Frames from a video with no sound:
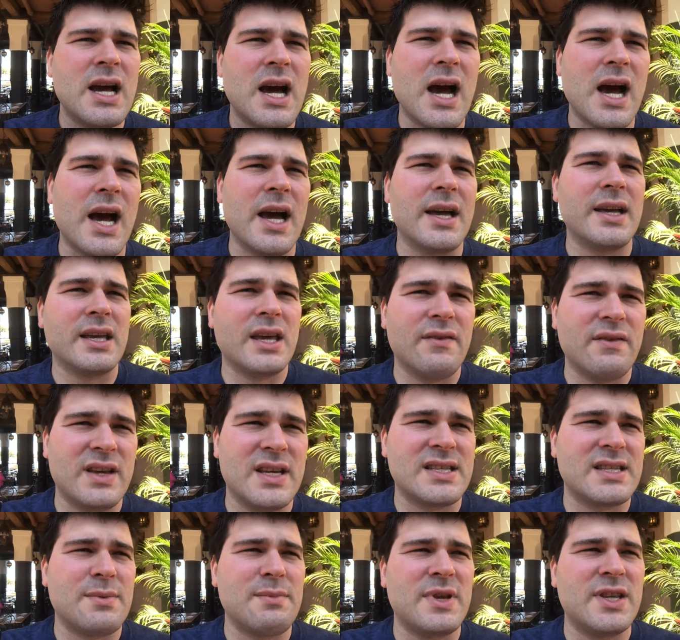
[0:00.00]
Uh, giving
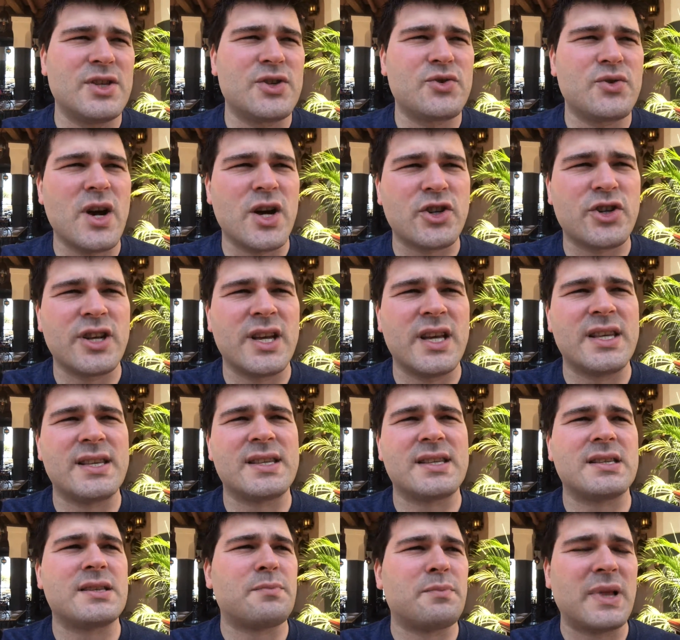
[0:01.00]
us some
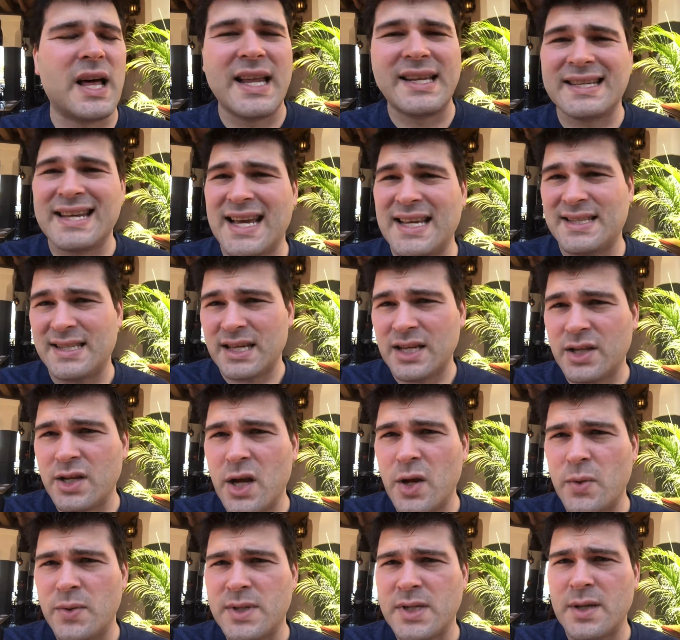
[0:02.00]
instructions and some blind tasting
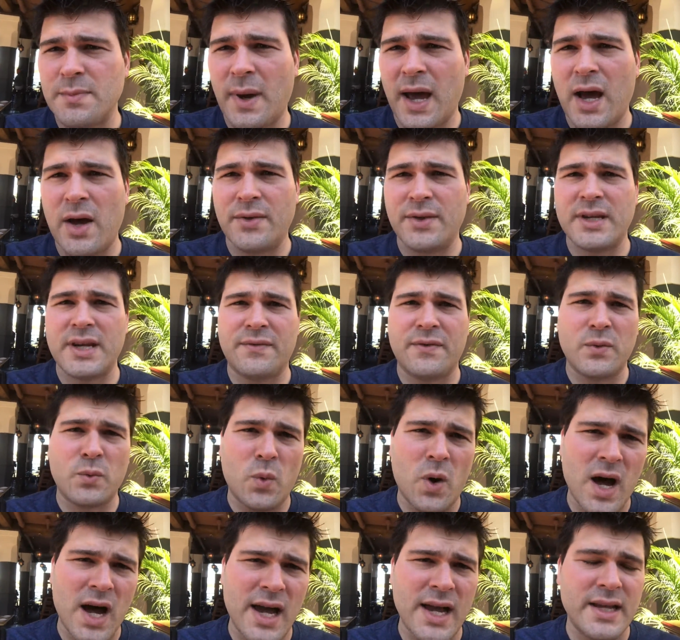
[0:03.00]
notes about the
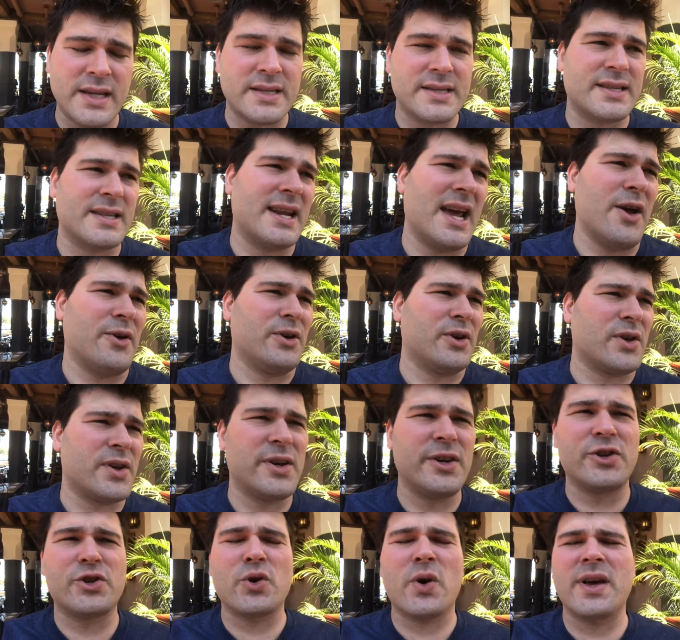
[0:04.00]
different wines and how you
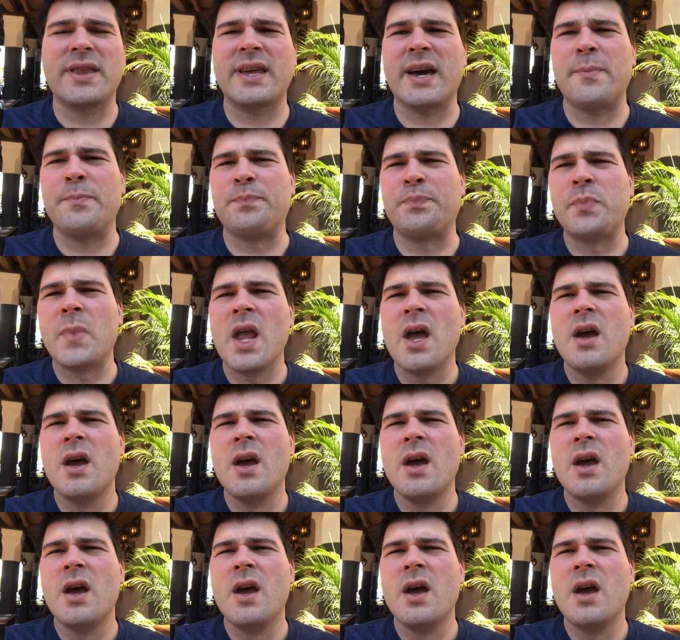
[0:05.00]
can enjoy them.